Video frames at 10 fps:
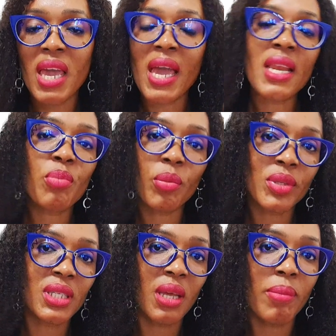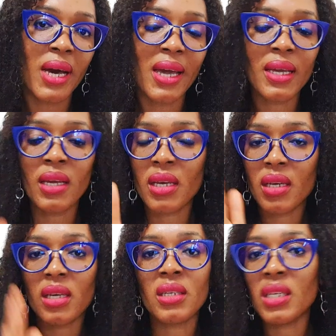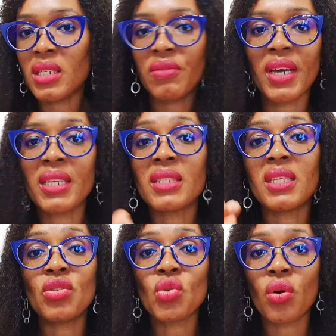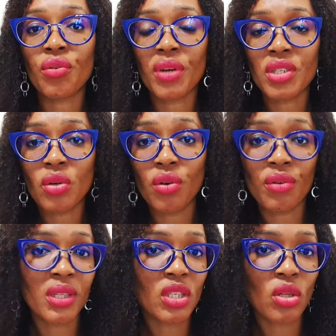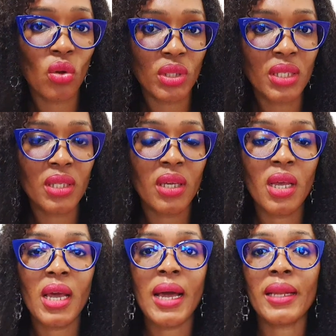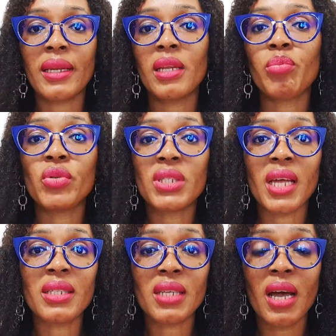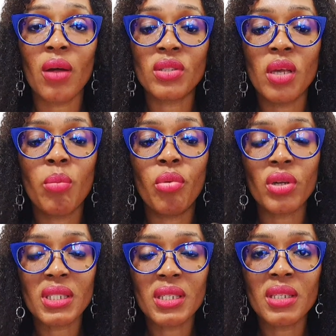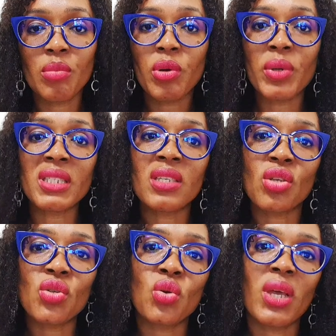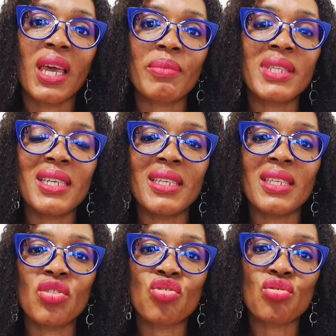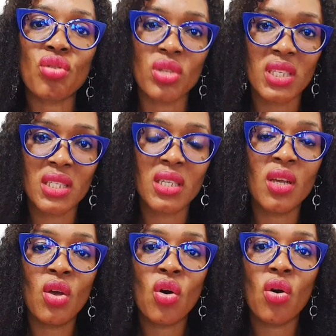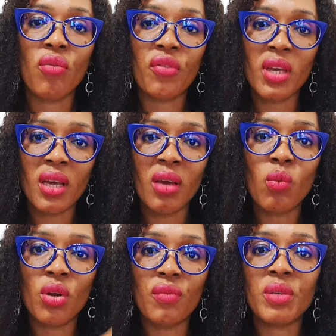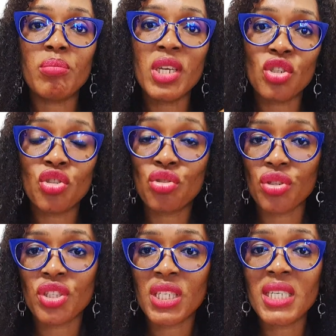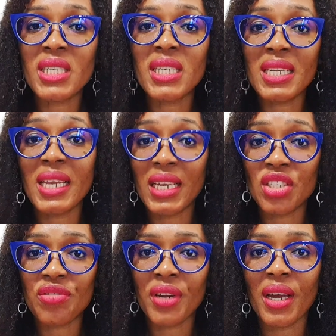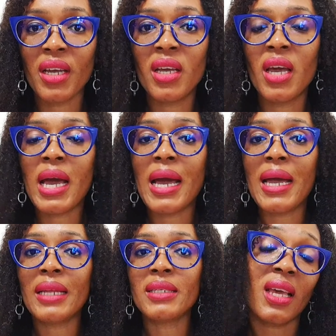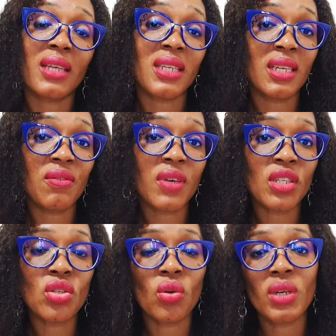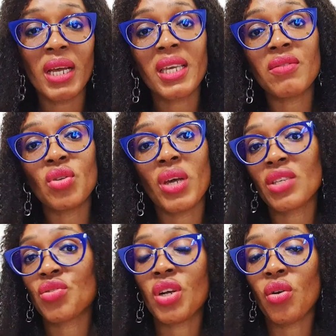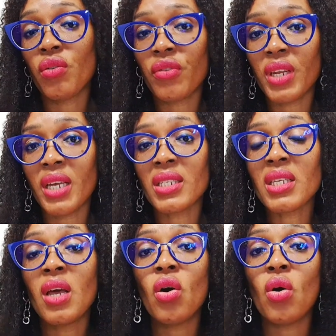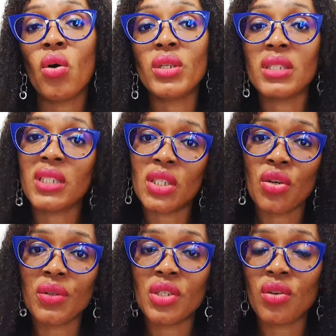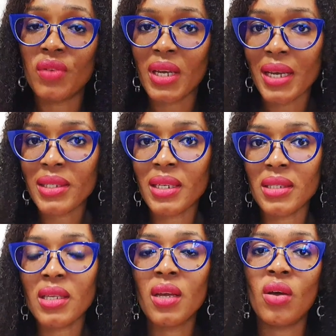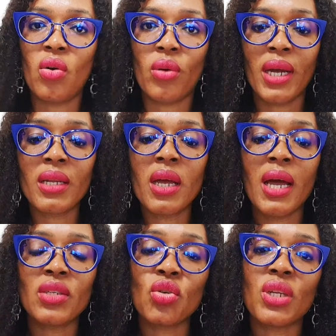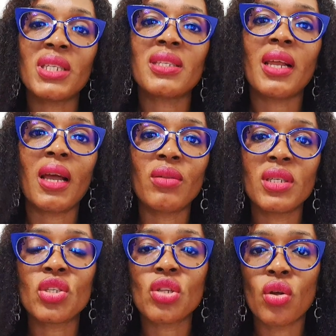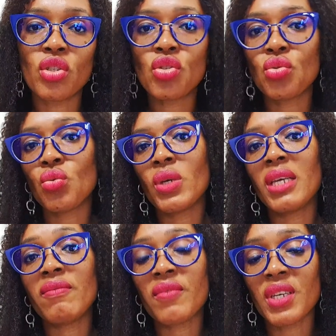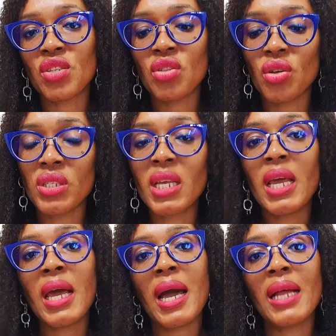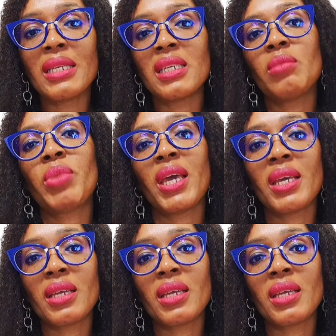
any property they buy, they divide it into 100 slots, and then they put that out. But the property is also kept in the trust of one of the major trustees in Nigeria, and as an investor, that gives you extra confidence on the security of the asset. All right, and so they sell out these slots to investors and peg